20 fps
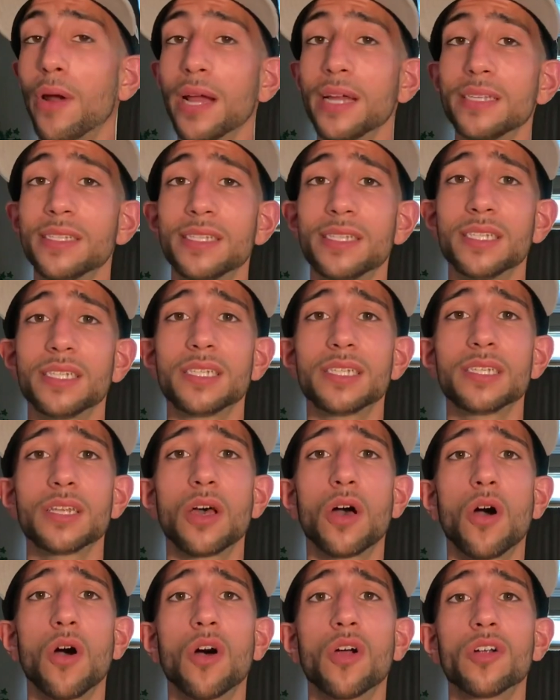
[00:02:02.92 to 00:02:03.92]
prices
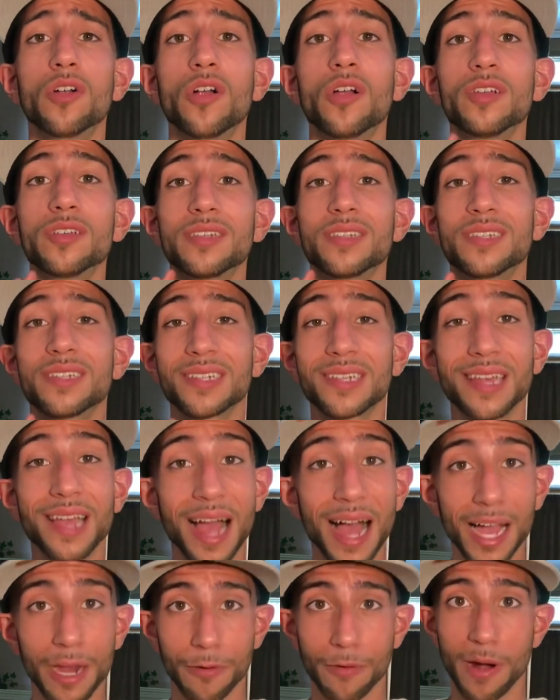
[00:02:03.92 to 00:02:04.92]
are
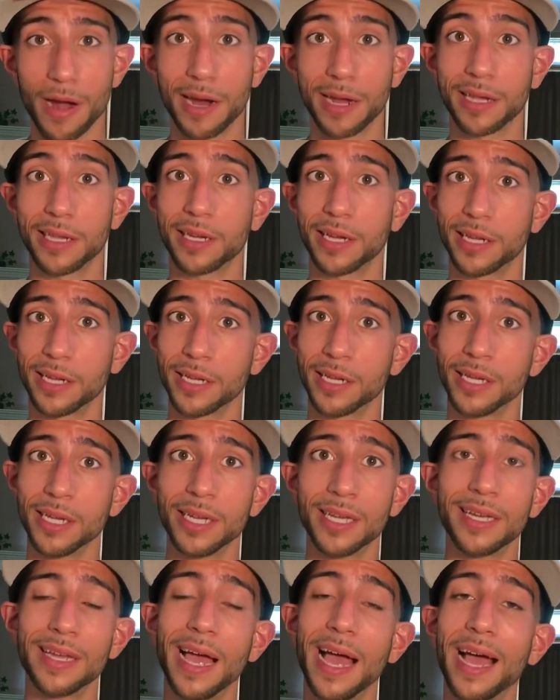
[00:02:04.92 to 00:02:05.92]
skyrocketing
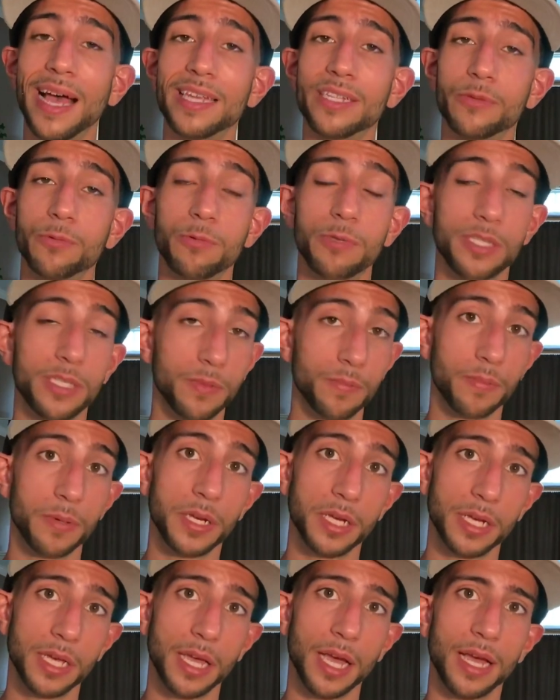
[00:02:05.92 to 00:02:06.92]
as we
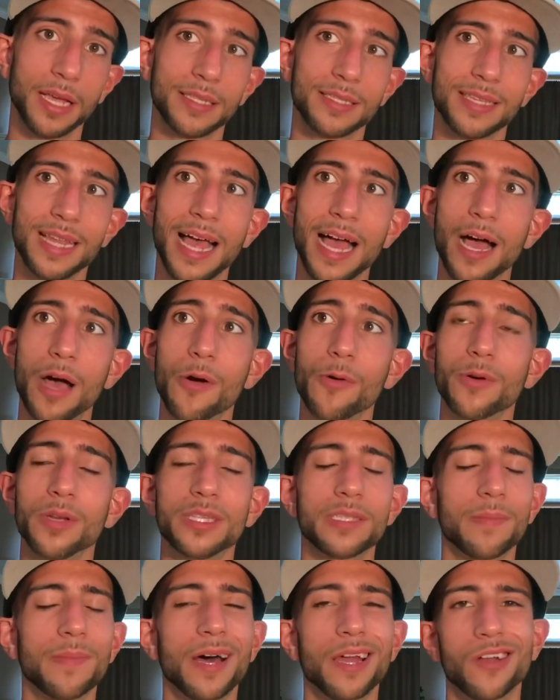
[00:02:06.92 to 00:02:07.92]
speak, guys. Now
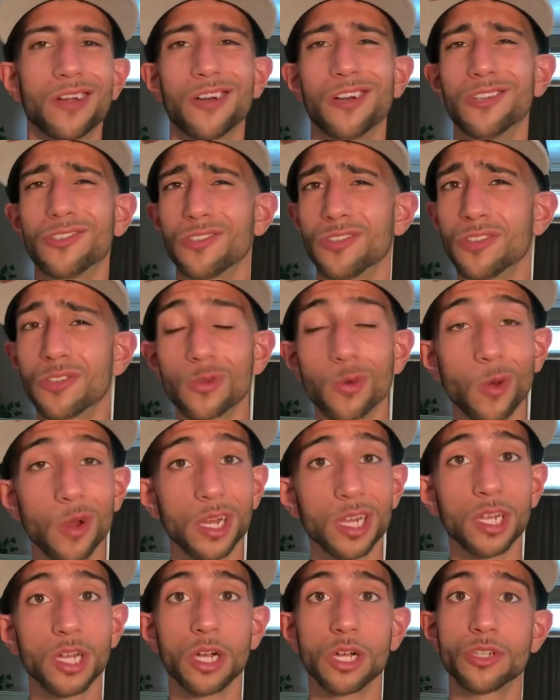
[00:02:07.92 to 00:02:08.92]
it's about $120,
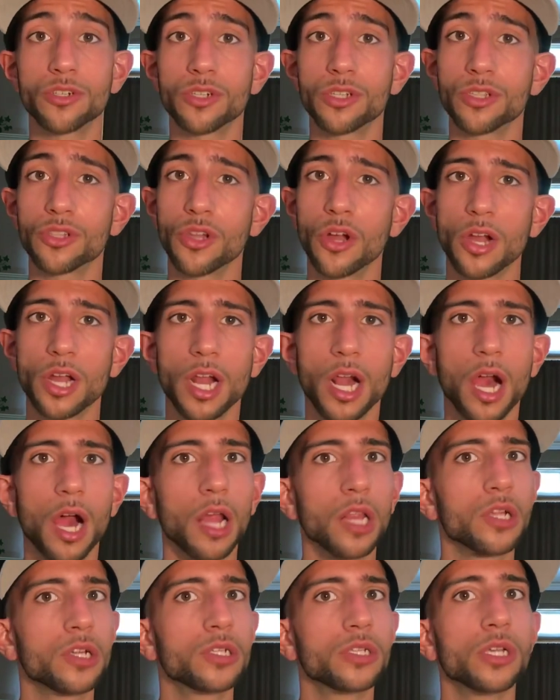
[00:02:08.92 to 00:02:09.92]

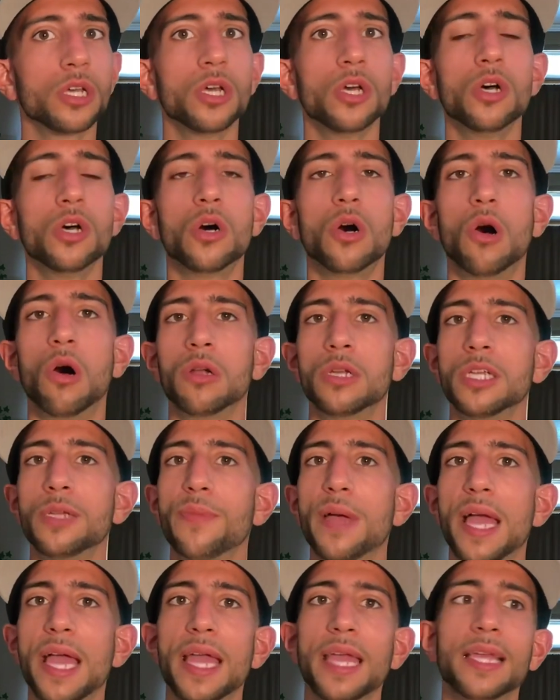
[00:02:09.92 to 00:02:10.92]
$130 on
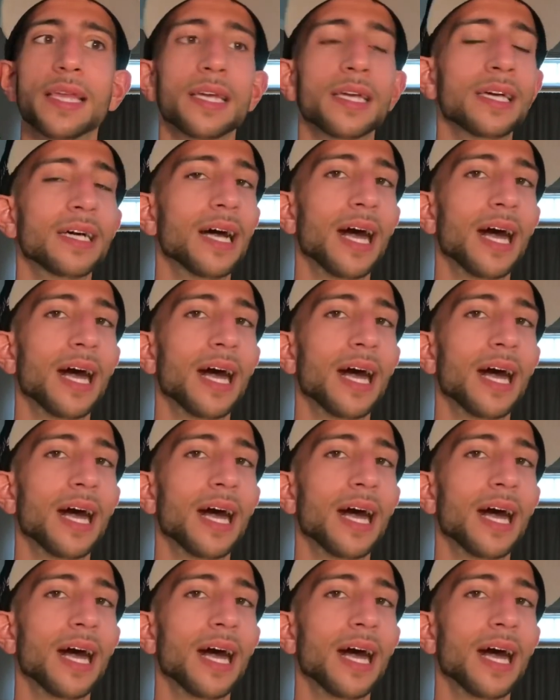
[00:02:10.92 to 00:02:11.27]
eBay.